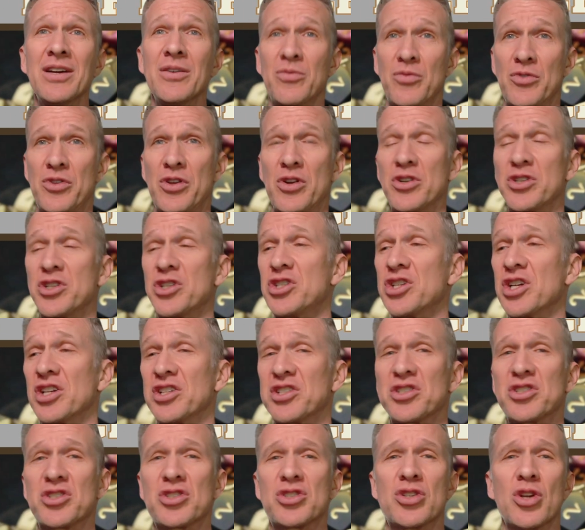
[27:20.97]
where there
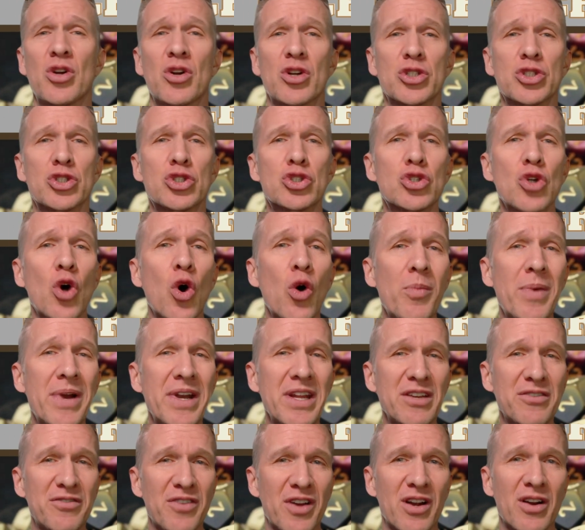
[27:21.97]
are so
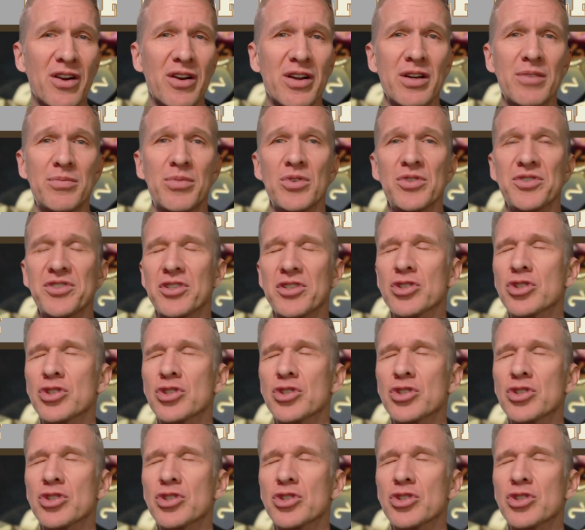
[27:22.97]
many variables